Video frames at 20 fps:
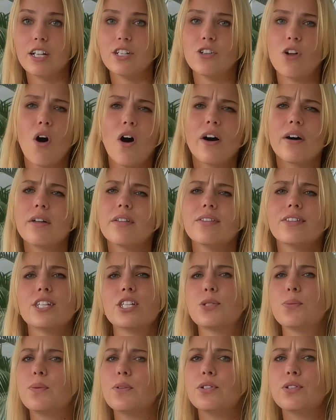Not a
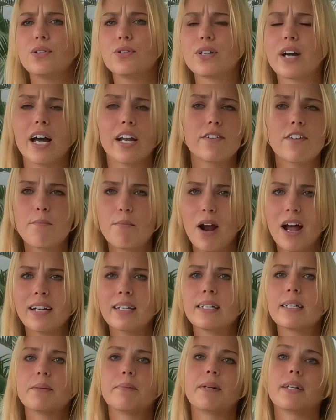this will do kind of a
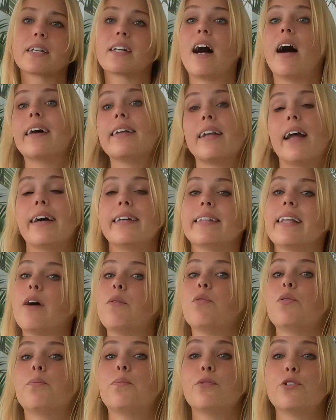branding, but a guideline that
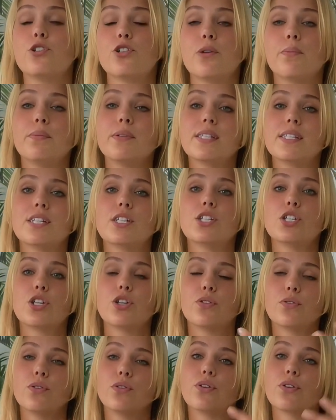will push your business
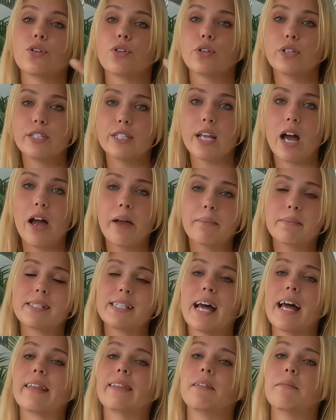through the good times
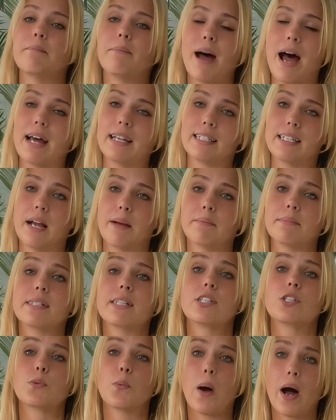and the bad times
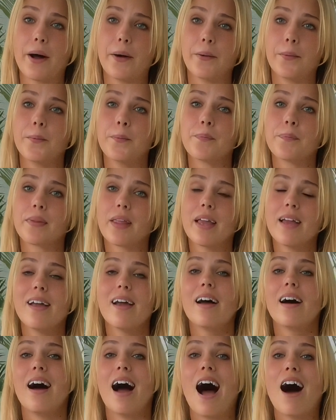as well.
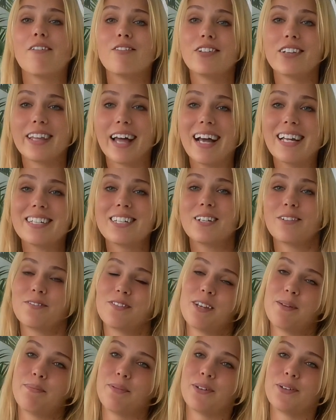After that, delve
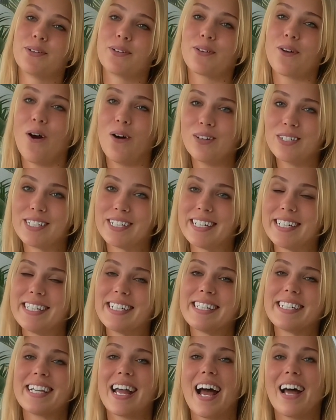deep into
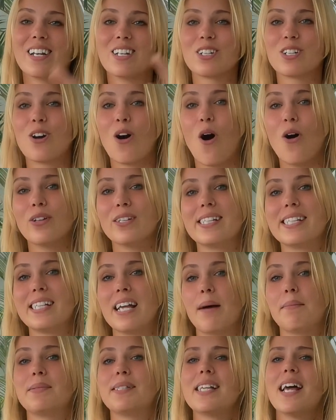content and
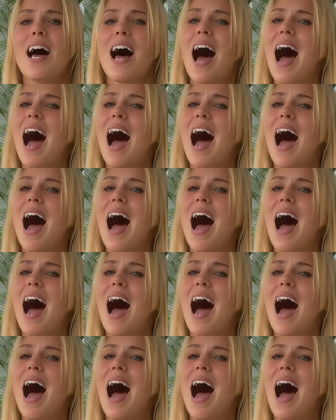concepts.